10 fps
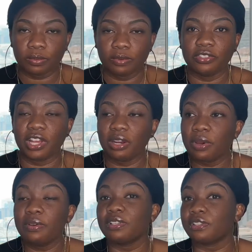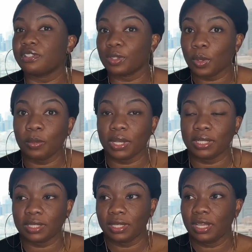January is a slow month.
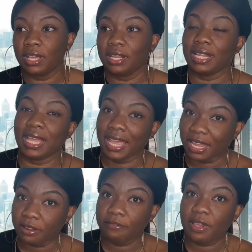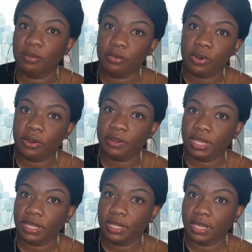The end of February
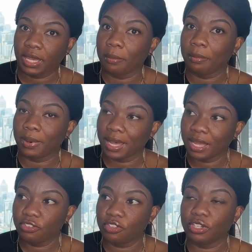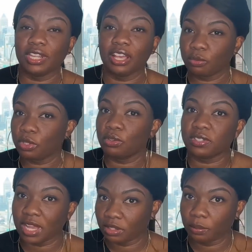and March, that's when you
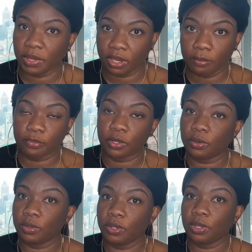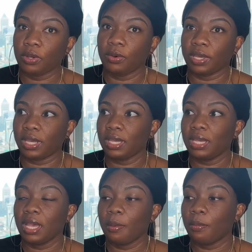start to pick up flow, okay?
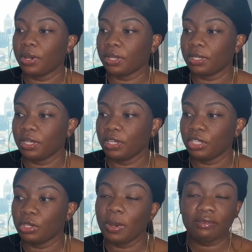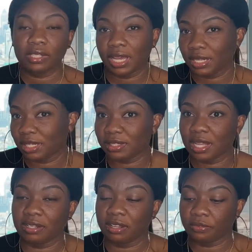But you have to understand the
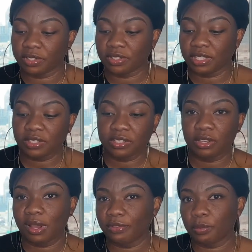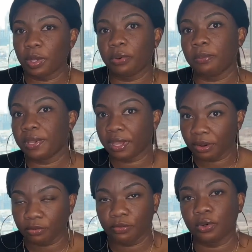different seasons and you have to be prepared
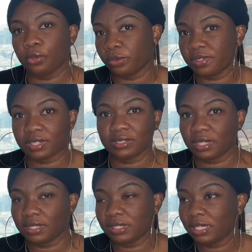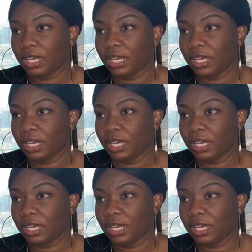for those seasons.